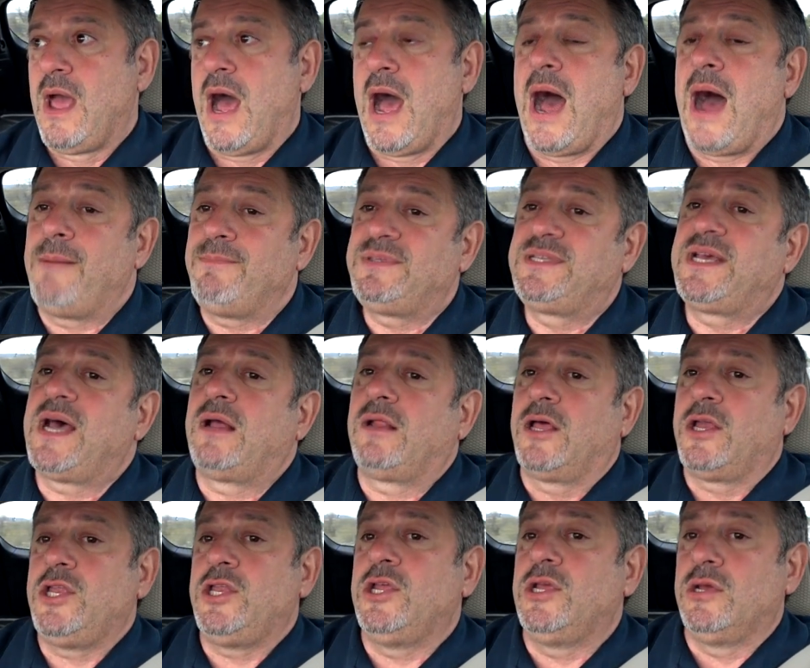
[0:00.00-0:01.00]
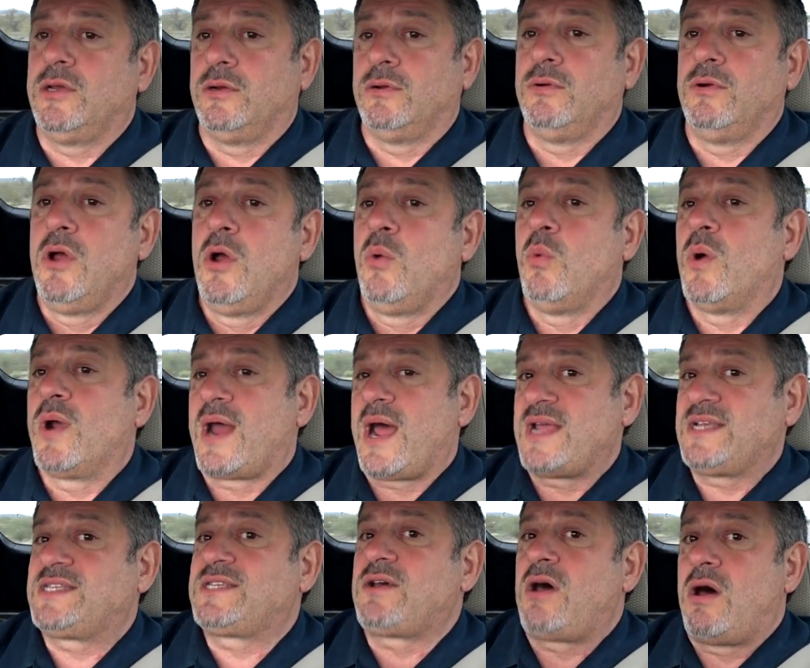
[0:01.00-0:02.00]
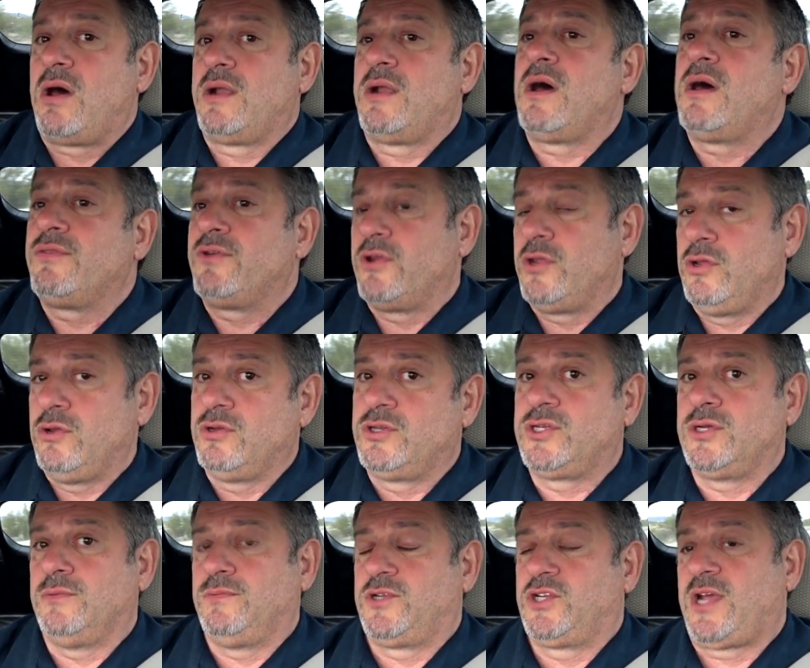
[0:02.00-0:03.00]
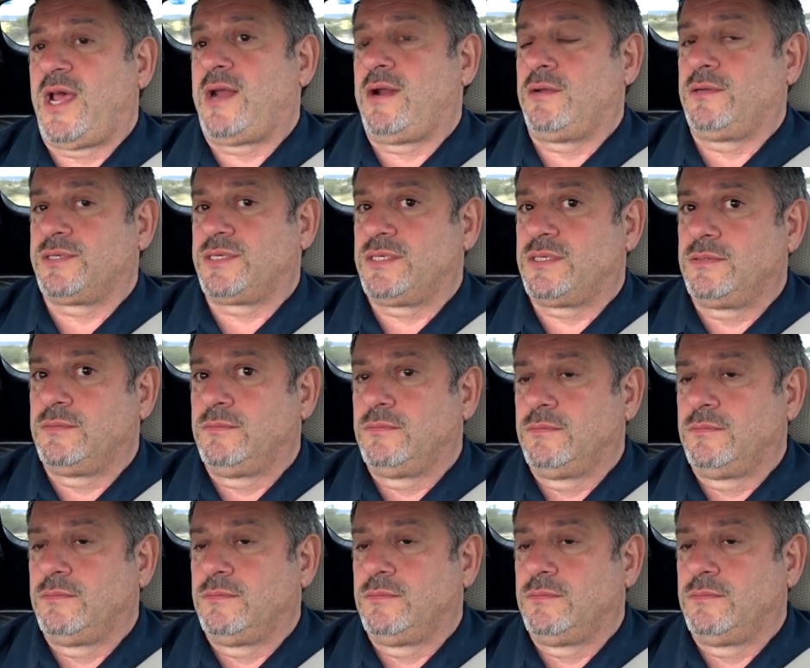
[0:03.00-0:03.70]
I'm telling you what I saw on other YouTube channels.